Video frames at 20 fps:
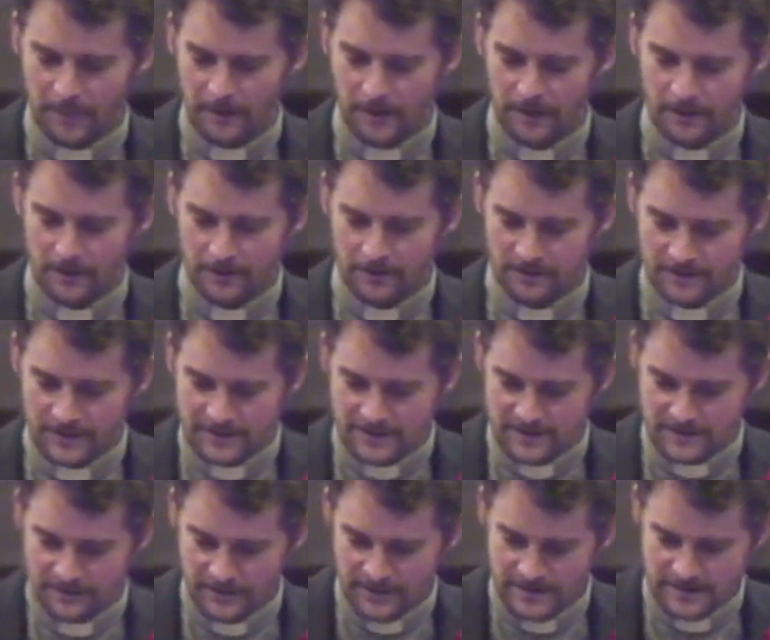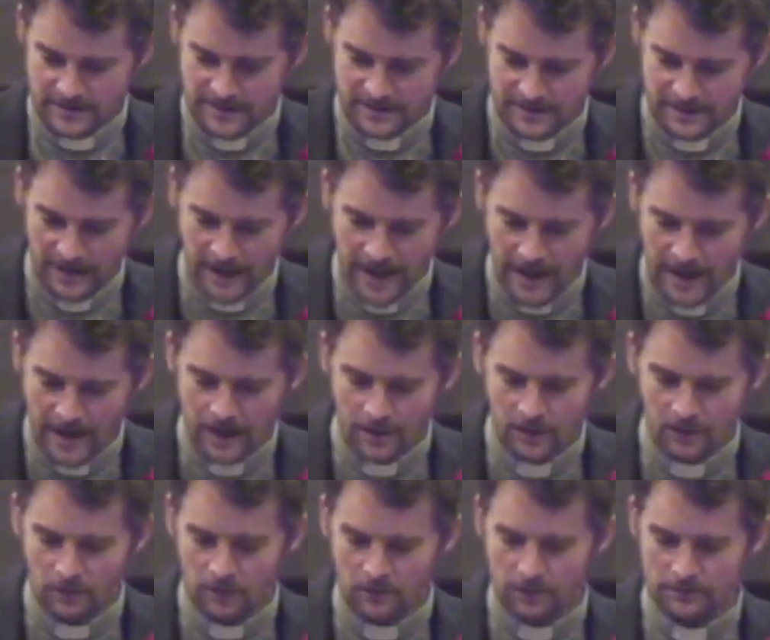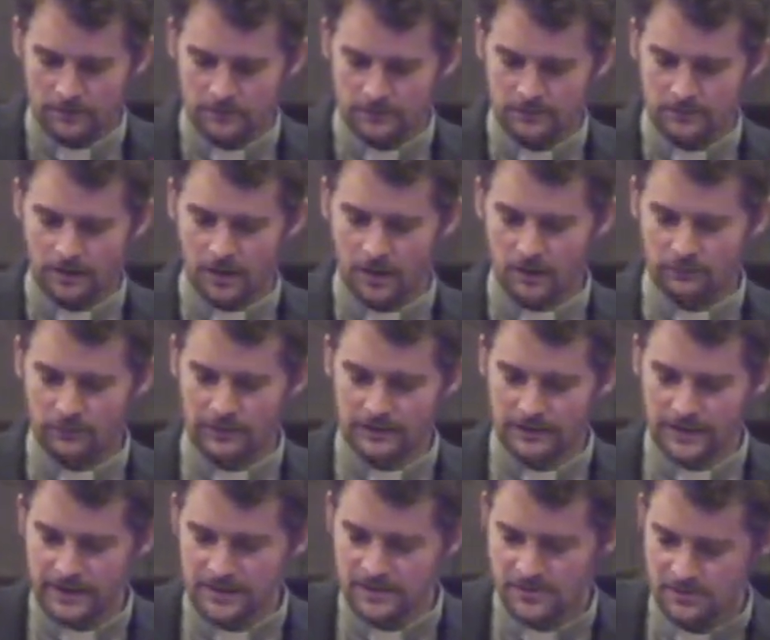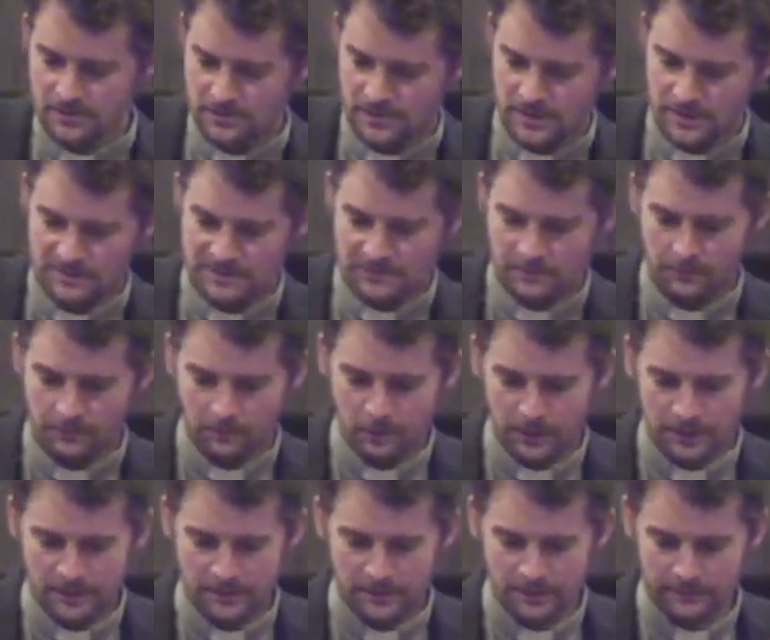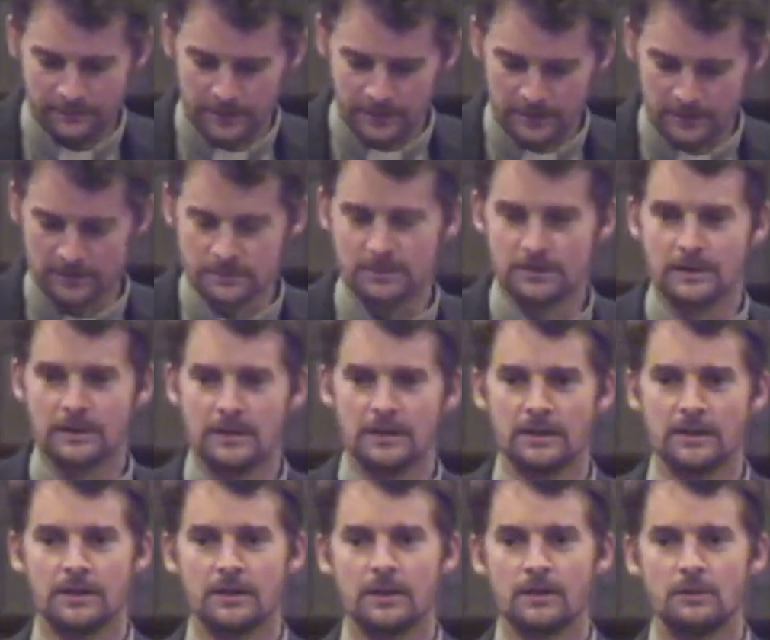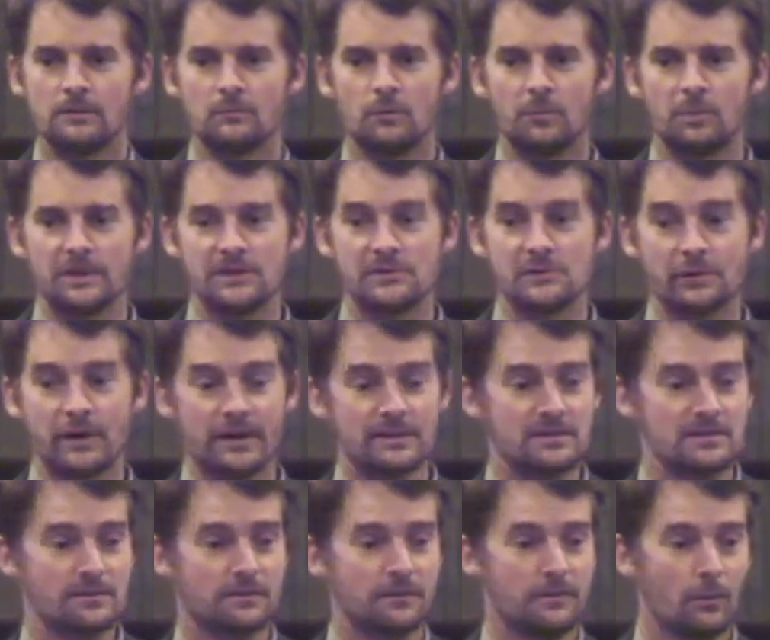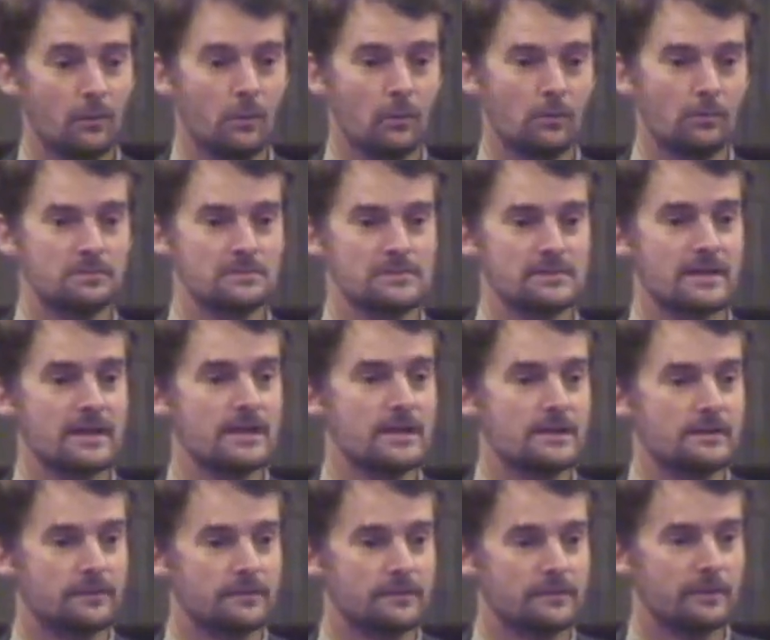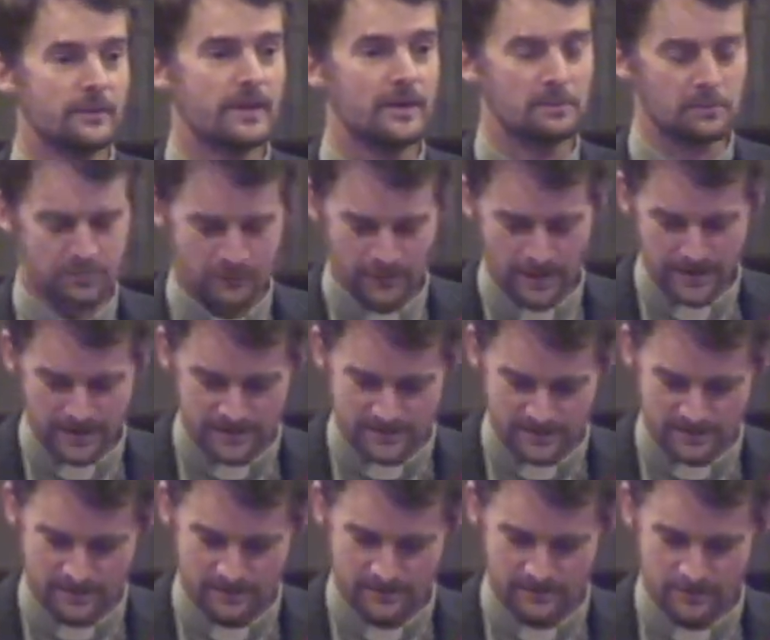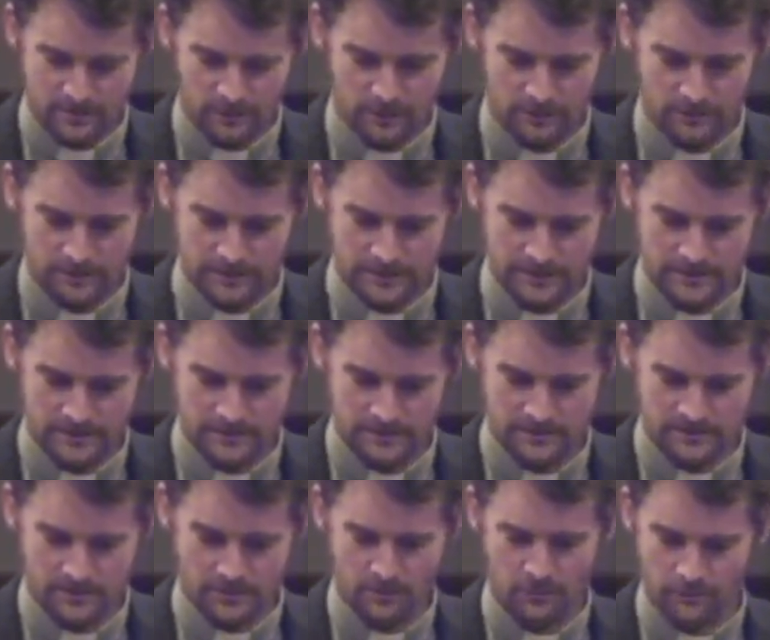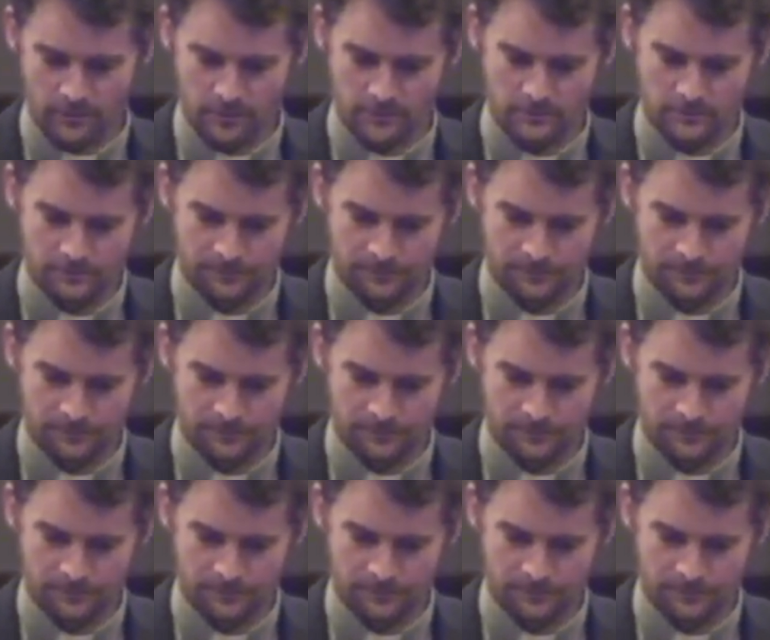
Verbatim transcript: uh, and this is fascinating, how our relationships with one another will be transformed if we embrace godly sorrow.